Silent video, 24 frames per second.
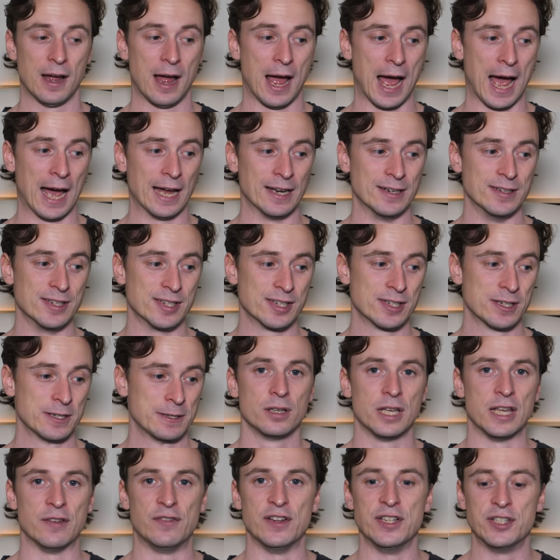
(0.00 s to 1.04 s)
And
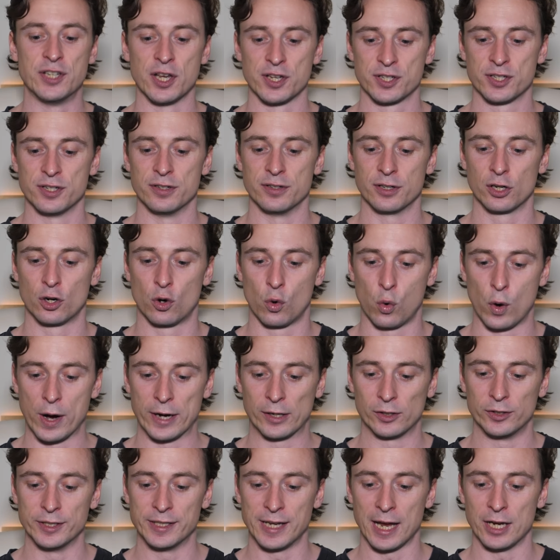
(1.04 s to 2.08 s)
if he doesn't
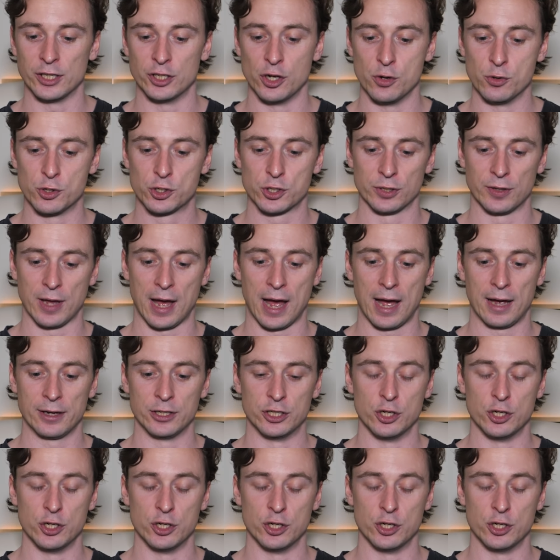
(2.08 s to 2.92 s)
quickly get used to that,